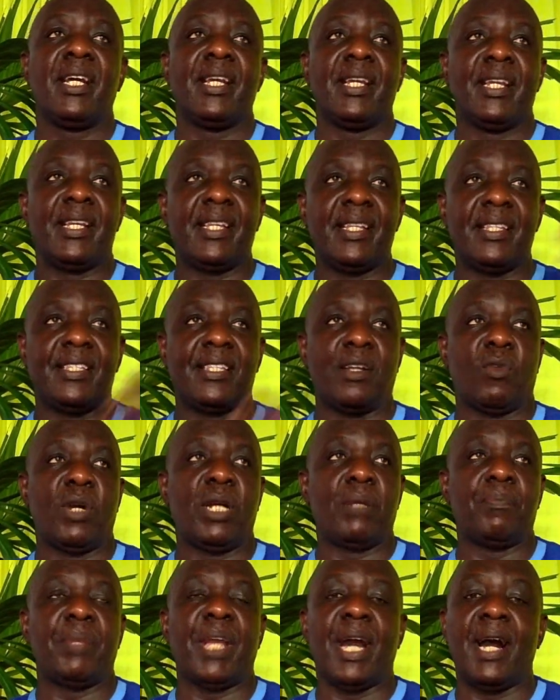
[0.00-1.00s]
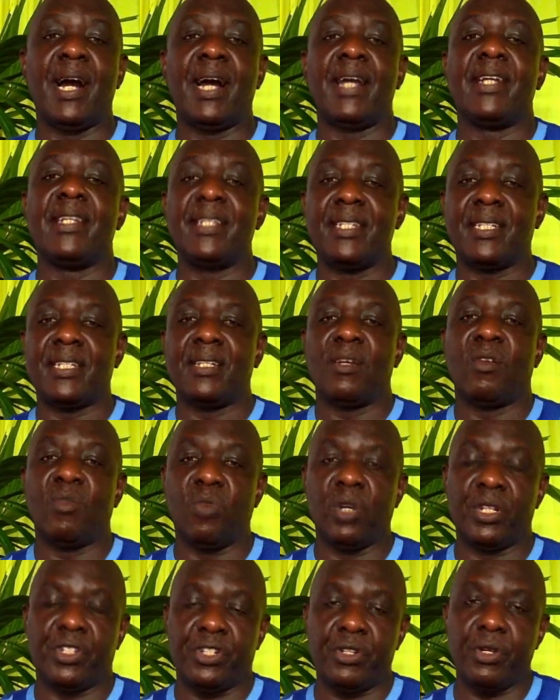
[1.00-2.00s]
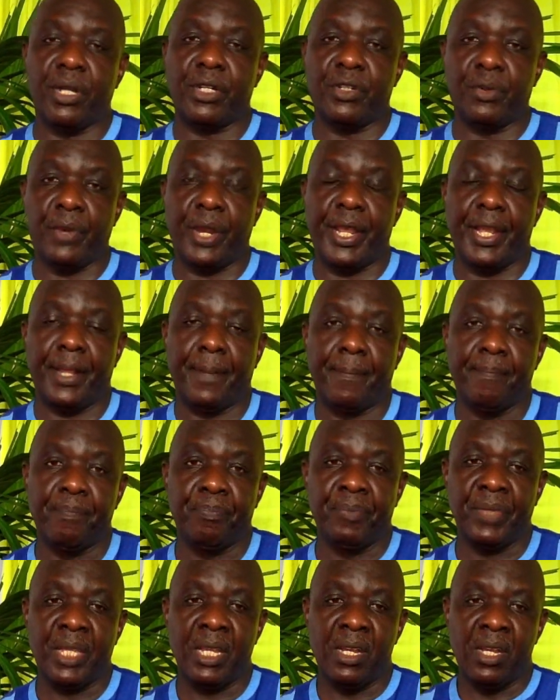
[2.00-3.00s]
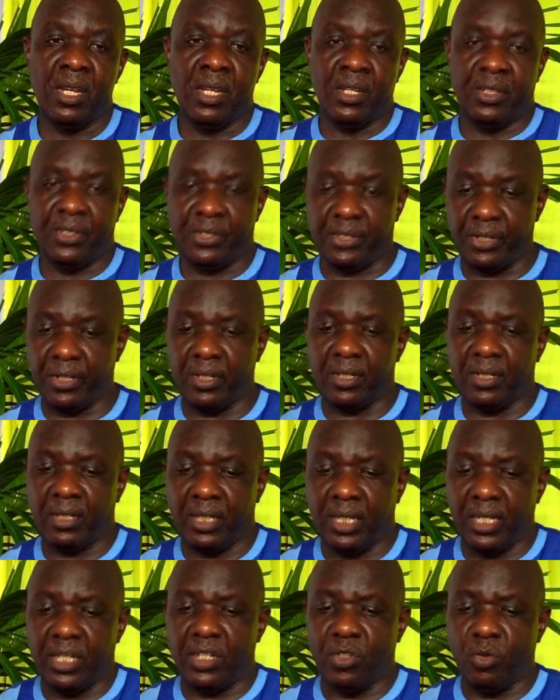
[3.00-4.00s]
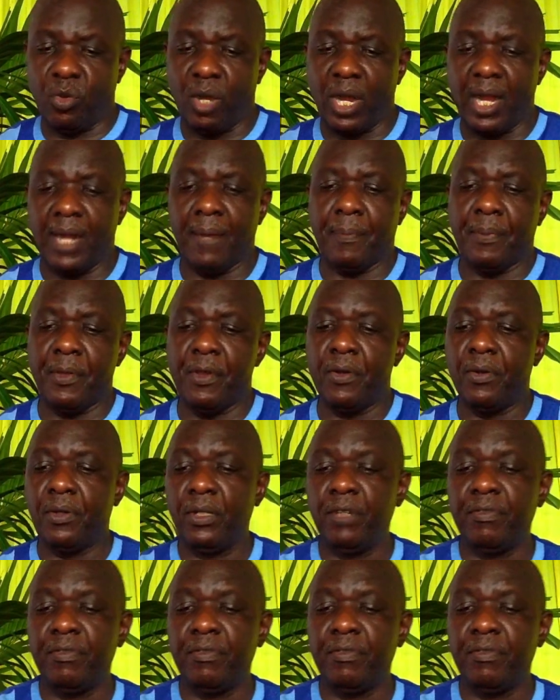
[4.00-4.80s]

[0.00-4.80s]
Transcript: He is the one behind what you are doing. So it will help you.